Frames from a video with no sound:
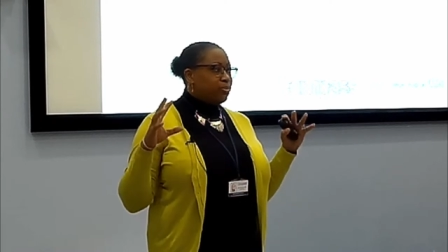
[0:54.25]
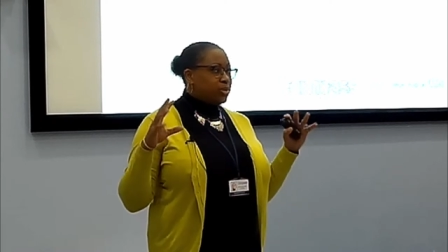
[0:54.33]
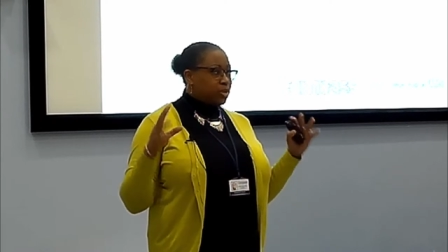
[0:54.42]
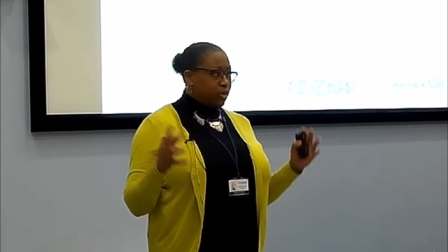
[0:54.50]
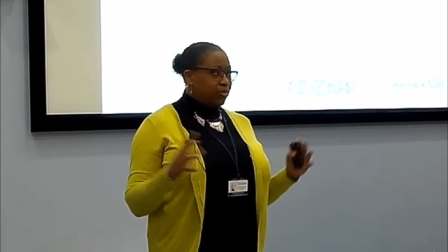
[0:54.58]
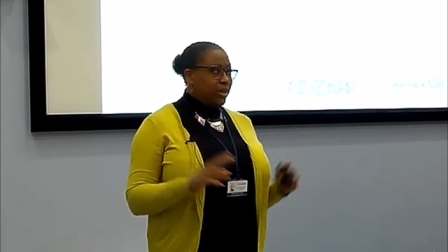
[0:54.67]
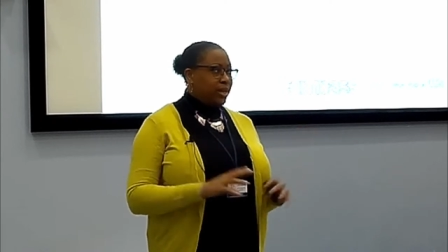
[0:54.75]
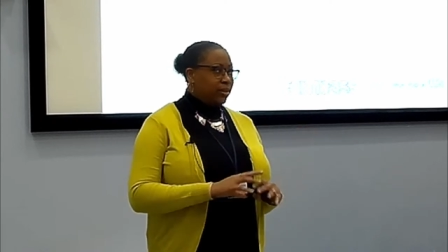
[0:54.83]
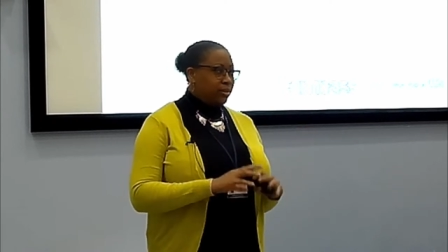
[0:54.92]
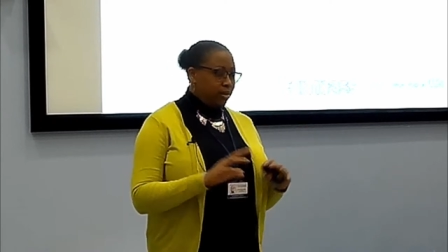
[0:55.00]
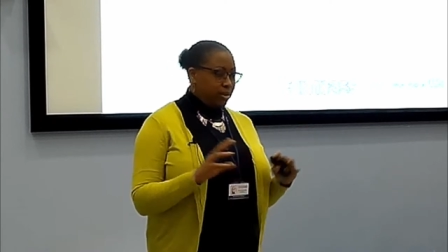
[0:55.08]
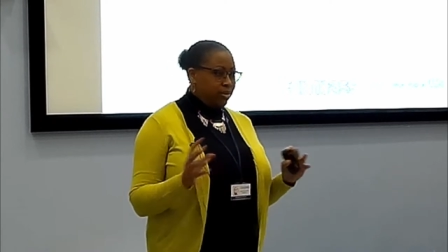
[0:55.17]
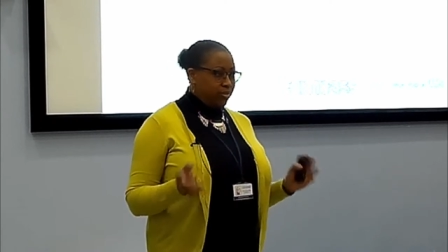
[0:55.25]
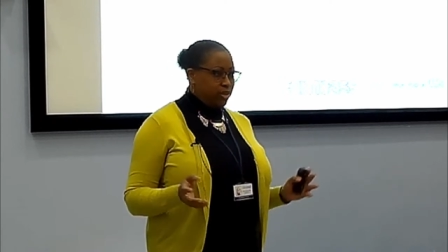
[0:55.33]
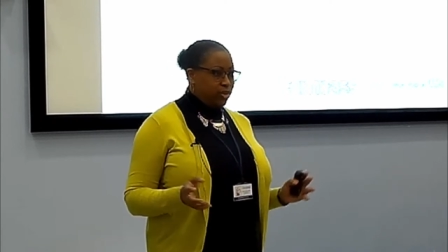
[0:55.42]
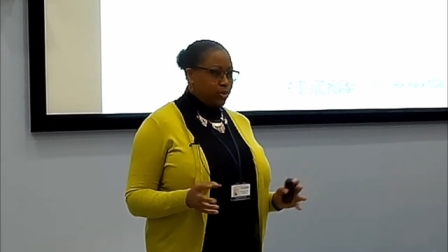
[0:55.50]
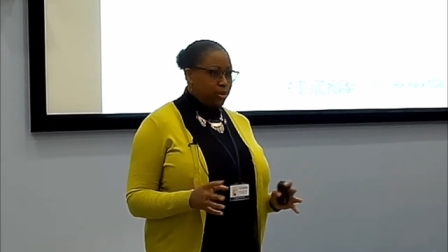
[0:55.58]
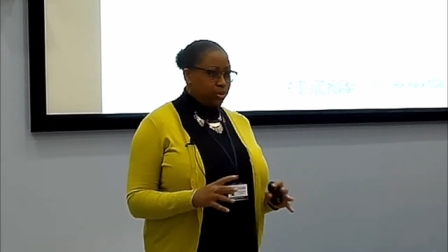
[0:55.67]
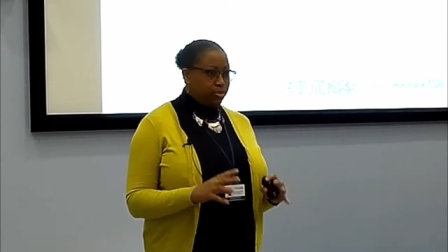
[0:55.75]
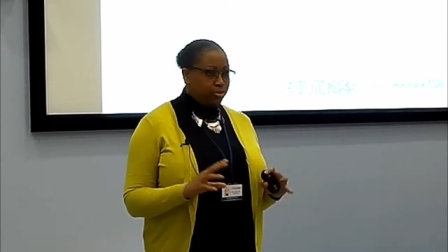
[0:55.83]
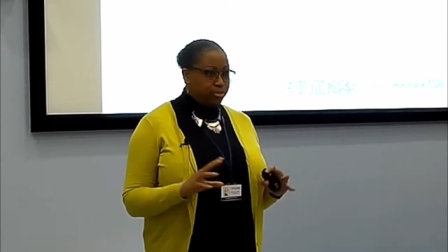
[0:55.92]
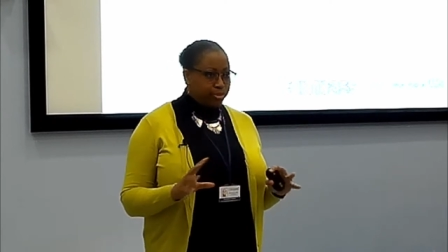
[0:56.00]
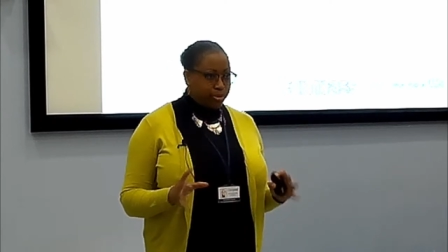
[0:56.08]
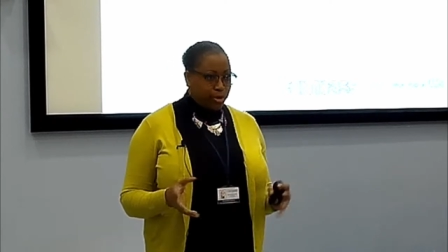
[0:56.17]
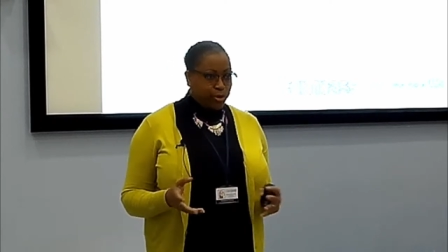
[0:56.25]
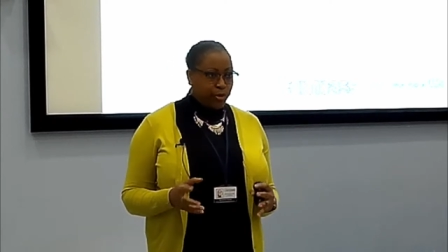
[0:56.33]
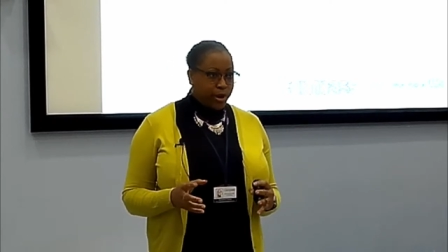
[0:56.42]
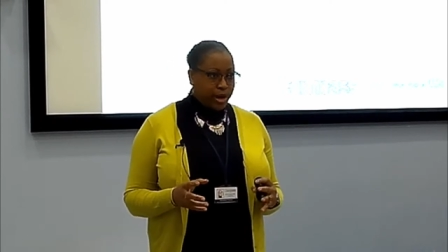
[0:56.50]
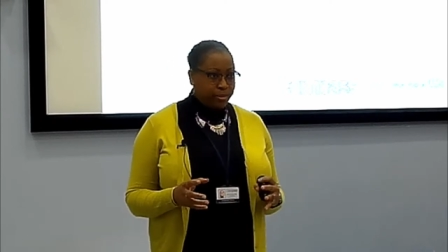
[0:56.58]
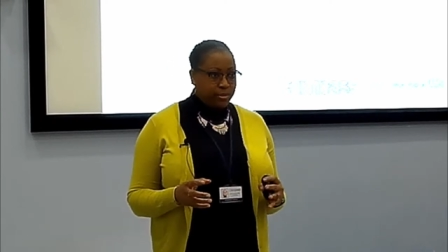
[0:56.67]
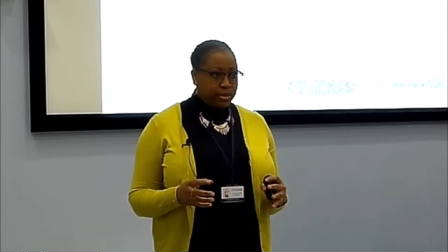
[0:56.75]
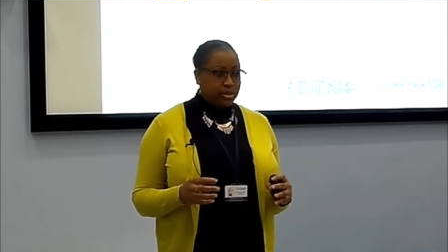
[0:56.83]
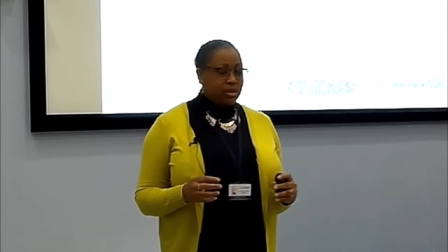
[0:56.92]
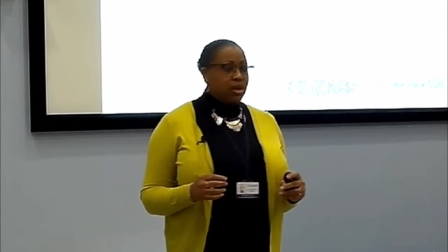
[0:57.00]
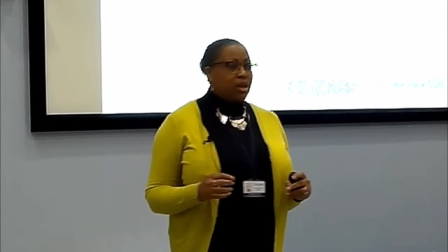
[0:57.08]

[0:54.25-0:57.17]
sort of like individual programs